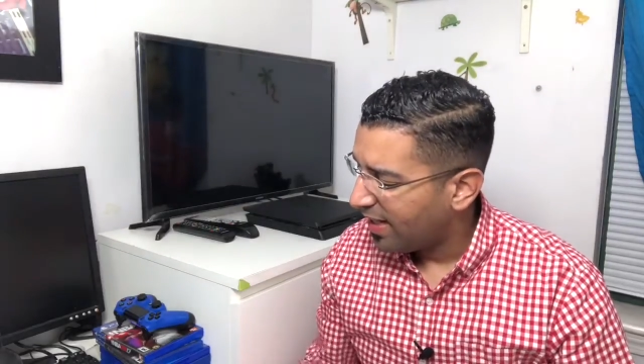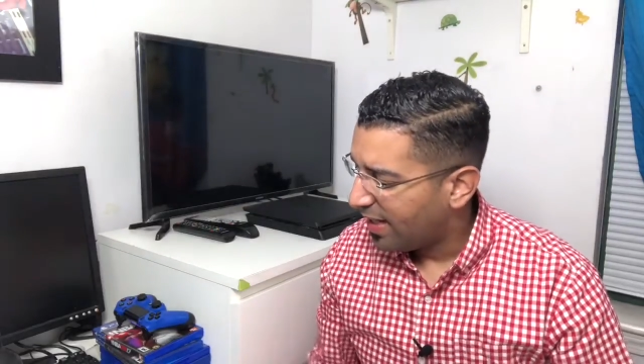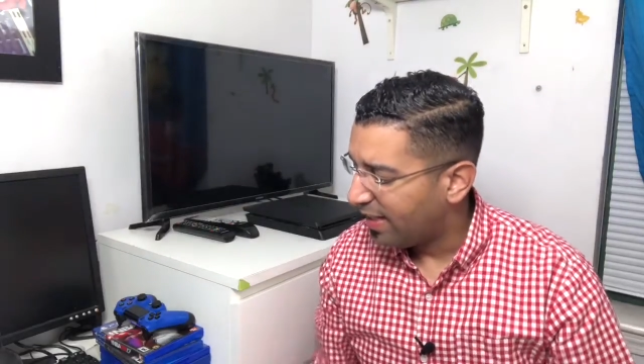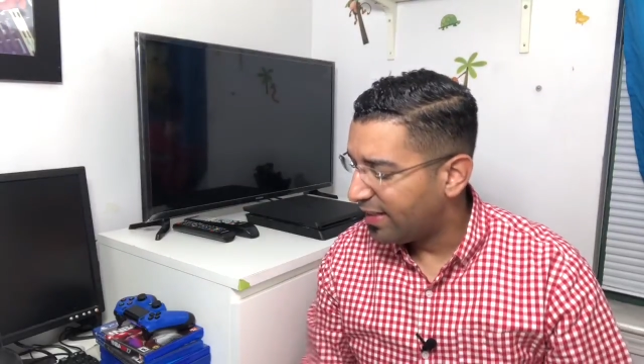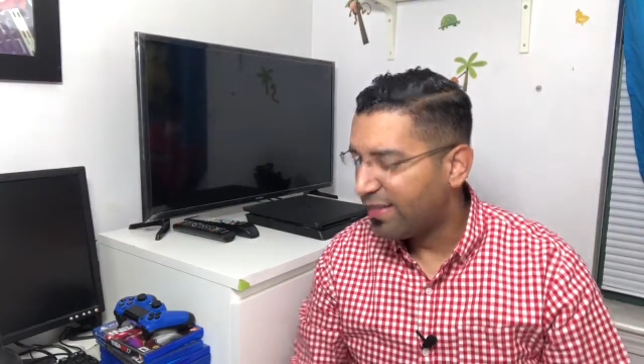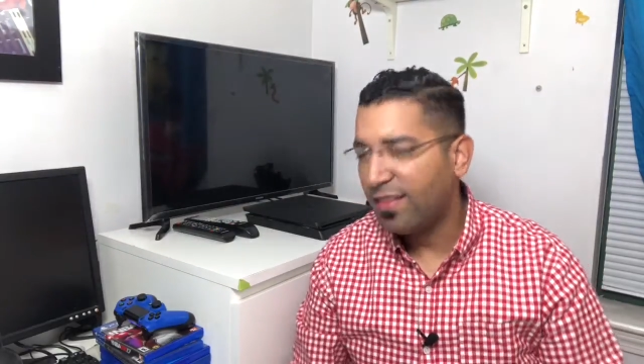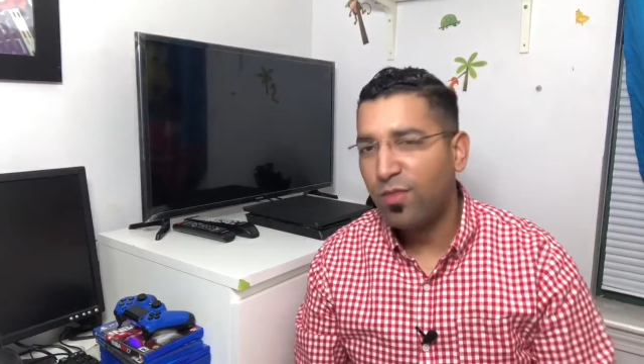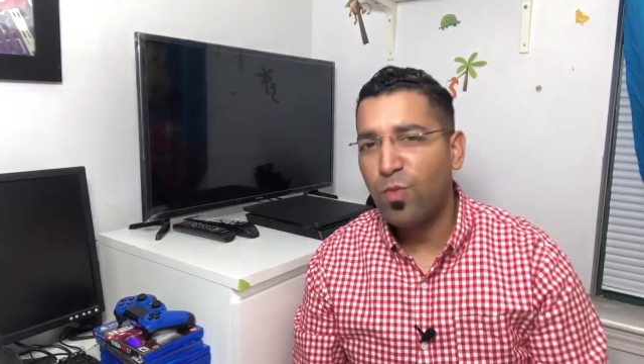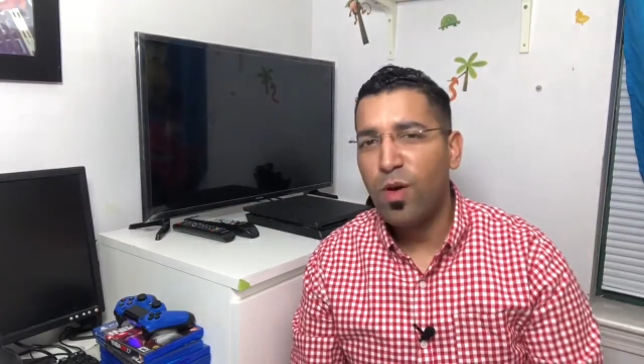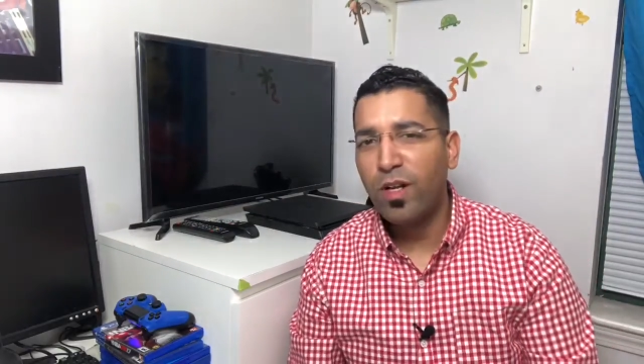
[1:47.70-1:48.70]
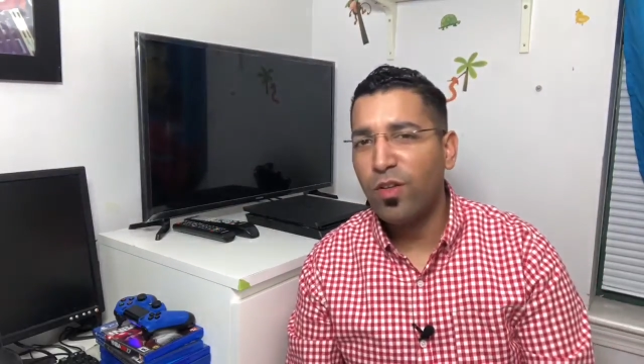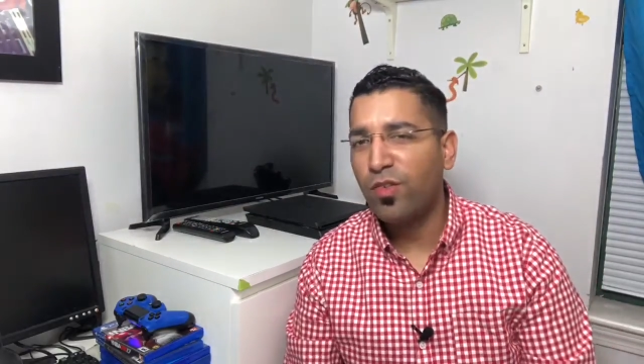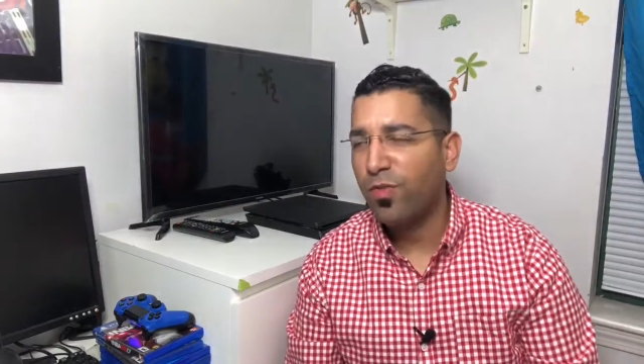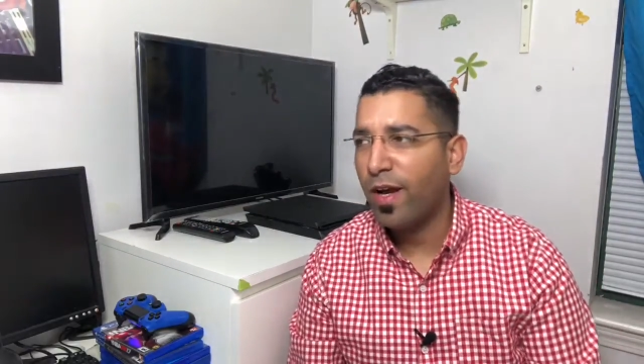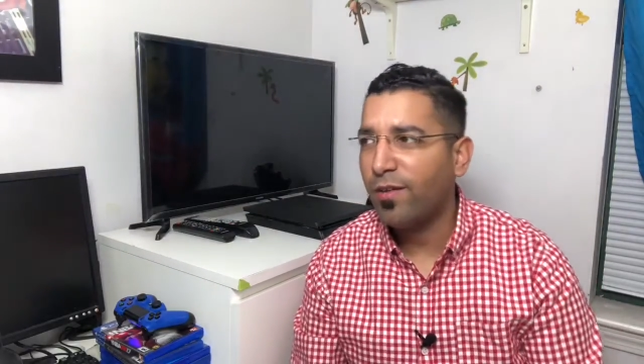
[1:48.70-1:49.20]
And this is one of
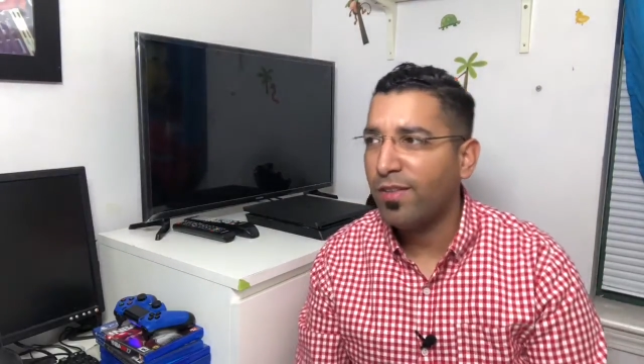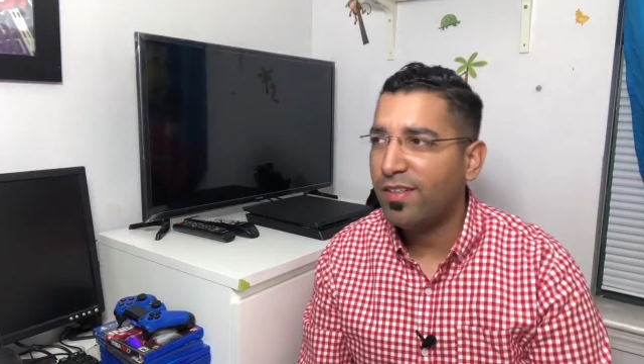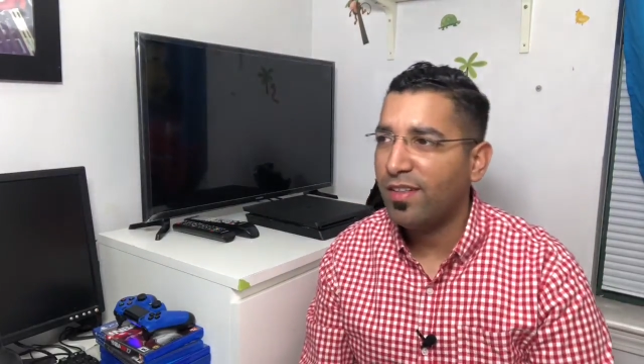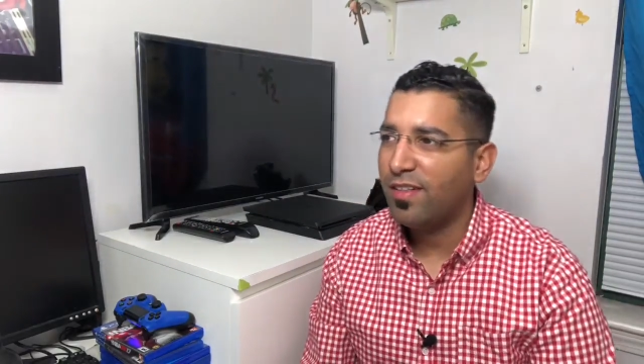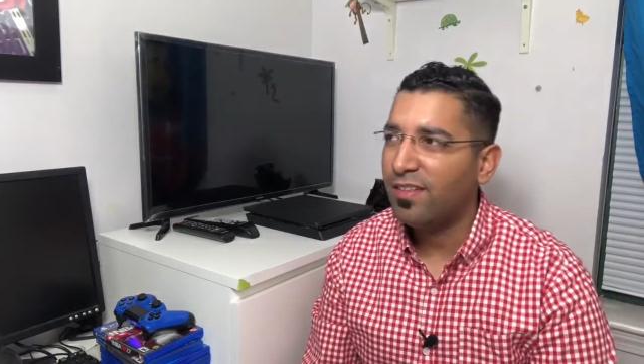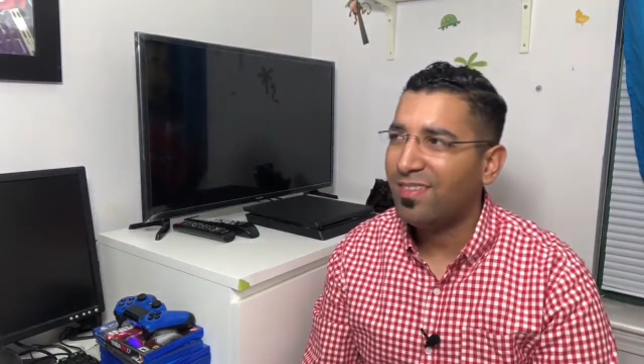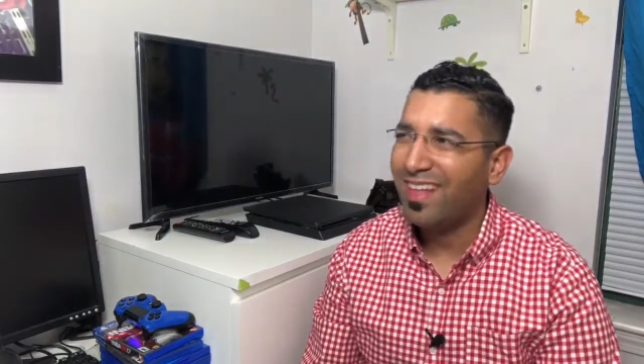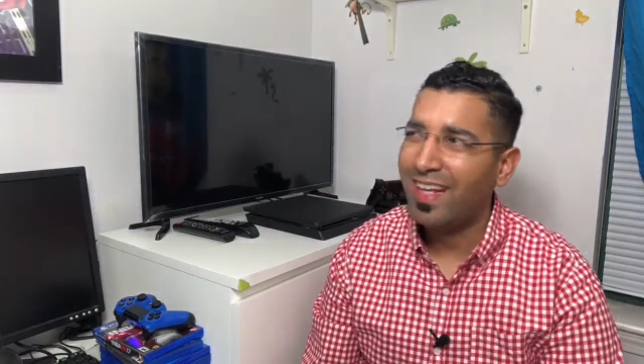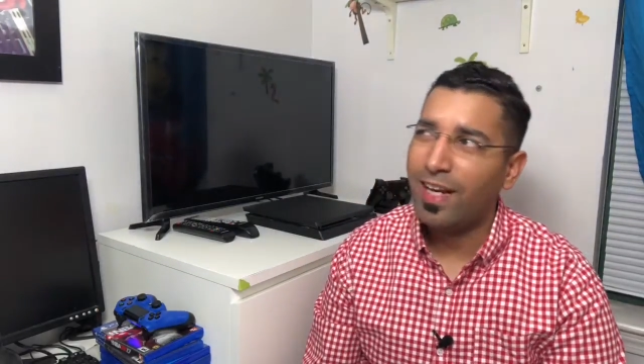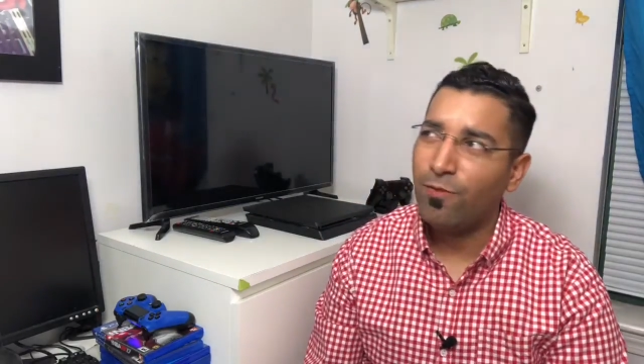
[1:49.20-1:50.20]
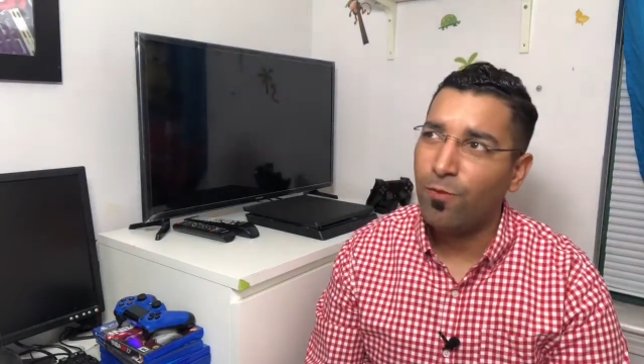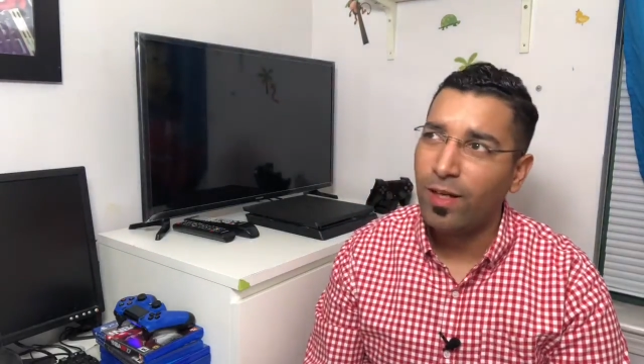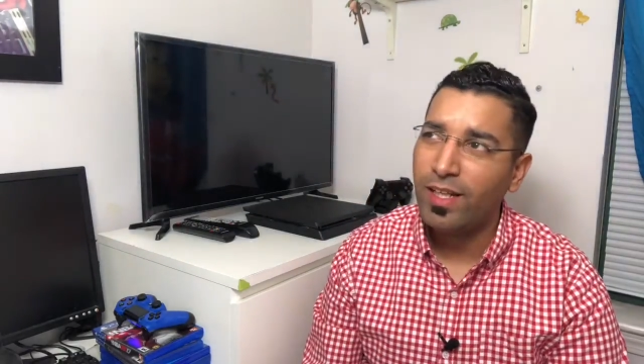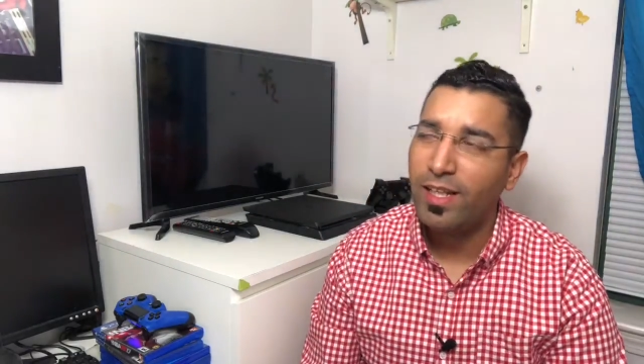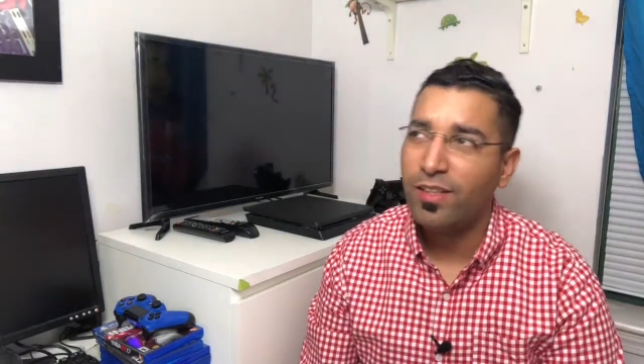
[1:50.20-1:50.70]
those fragrances that I
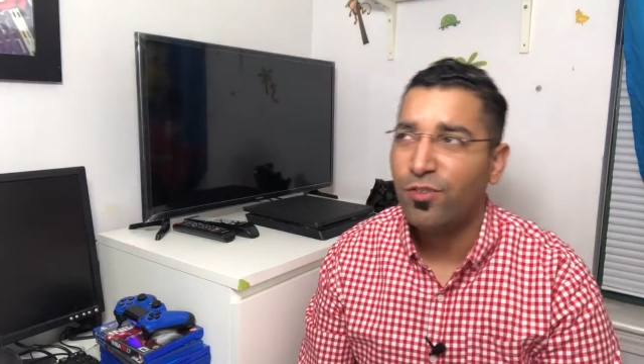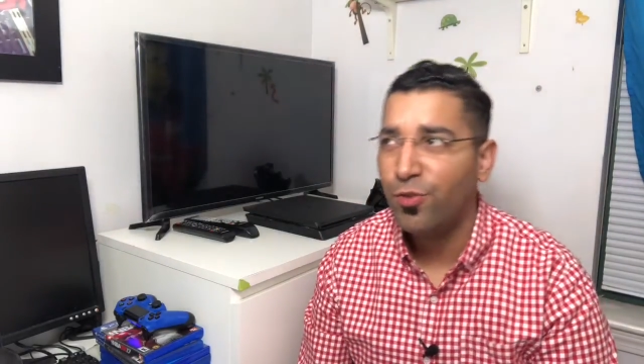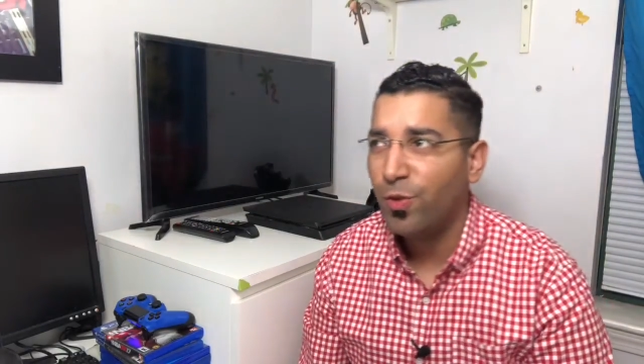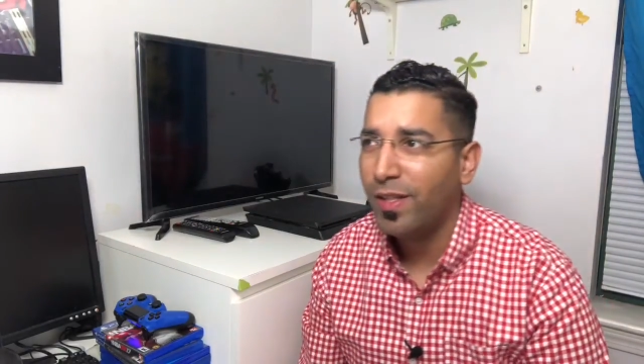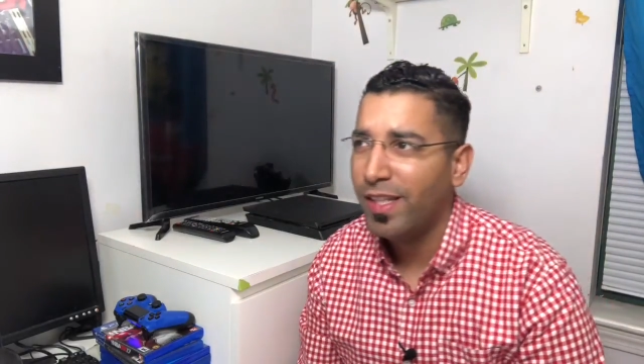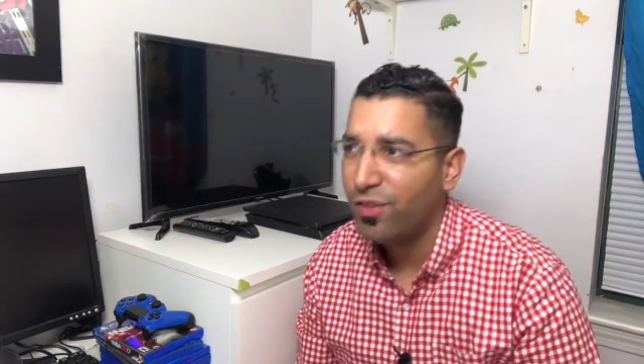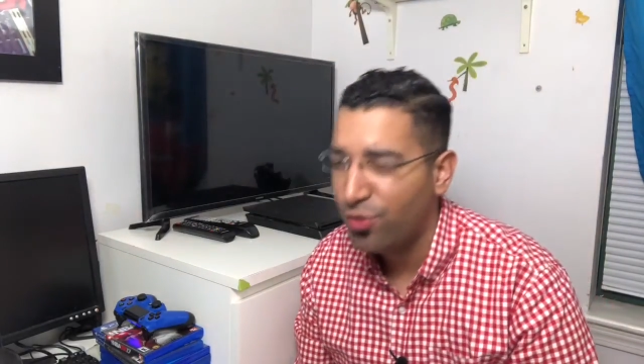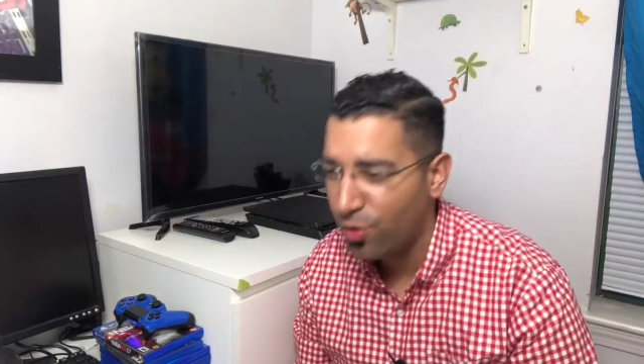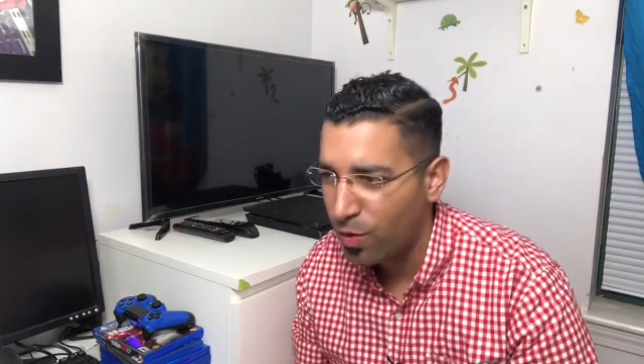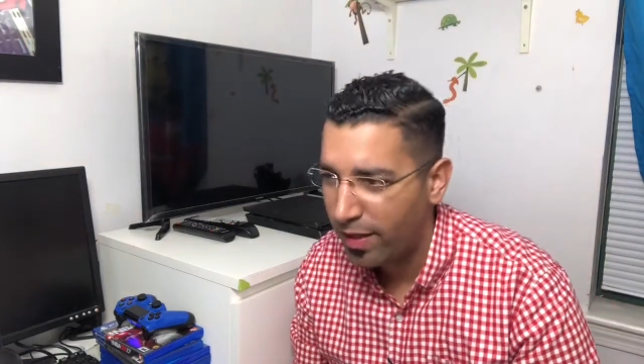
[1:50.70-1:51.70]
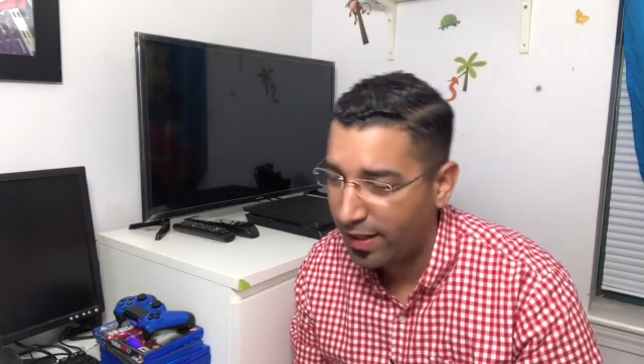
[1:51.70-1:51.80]
really, truly enjoy.